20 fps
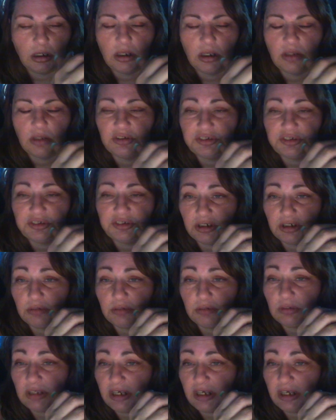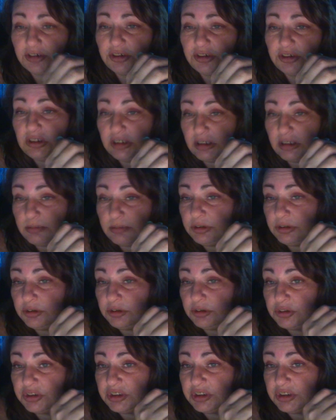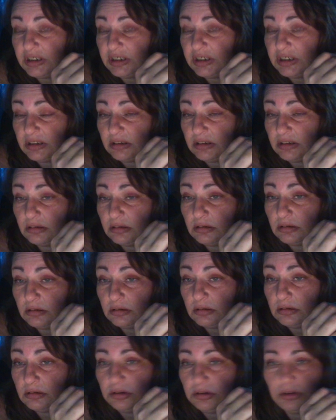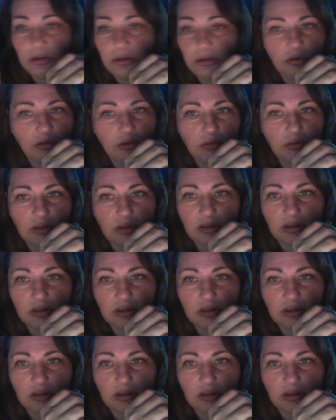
The the sun will actually damage your skin. You don't want